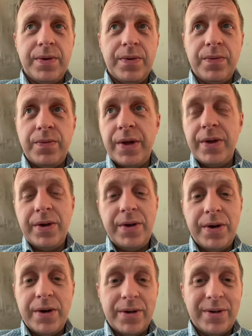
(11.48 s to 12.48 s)
whether
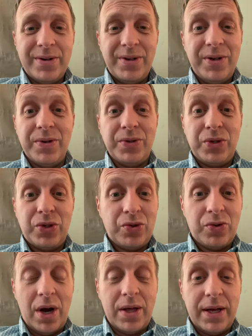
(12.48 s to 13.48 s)
you're
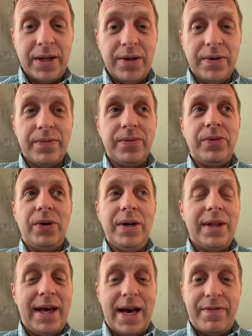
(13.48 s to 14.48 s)
struggling, you're
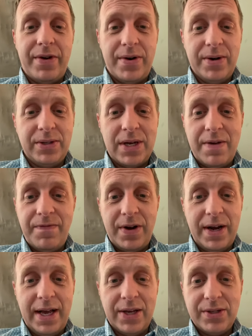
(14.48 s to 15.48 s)
really having a hard time
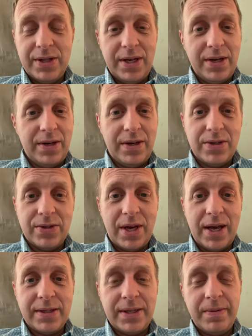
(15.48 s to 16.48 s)
financially, and you just
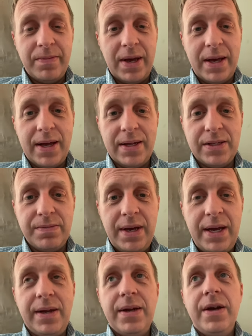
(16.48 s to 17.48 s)
can't seem to make ends
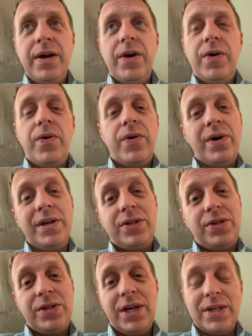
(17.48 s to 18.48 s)
meet, or
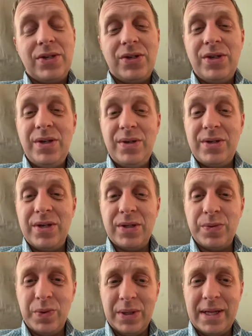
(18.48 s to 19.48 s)
it's just you
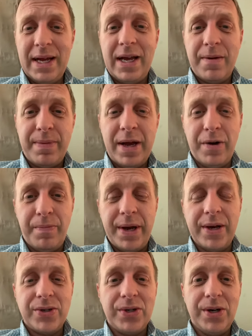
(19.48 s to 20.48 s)
just would like a better
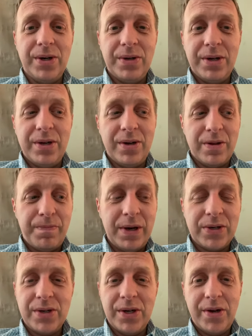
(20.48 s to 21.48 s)
picture. The
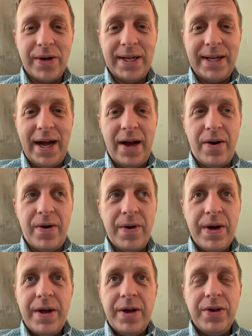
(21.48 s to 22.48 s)
picture you're in
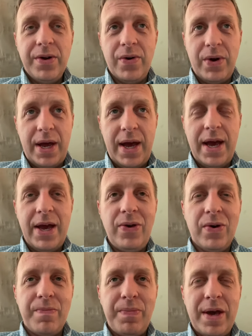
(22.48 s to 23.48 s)
now, you're okay,
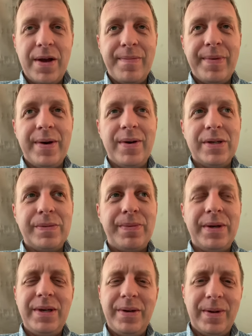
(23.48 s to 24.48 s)
you can pay your bills,
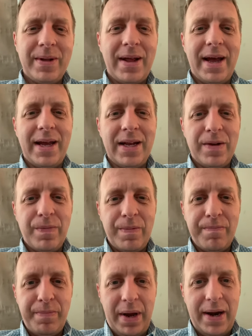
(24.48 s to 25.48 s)
but you'd like it to be
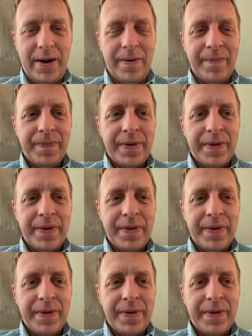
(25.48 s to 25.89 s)
better.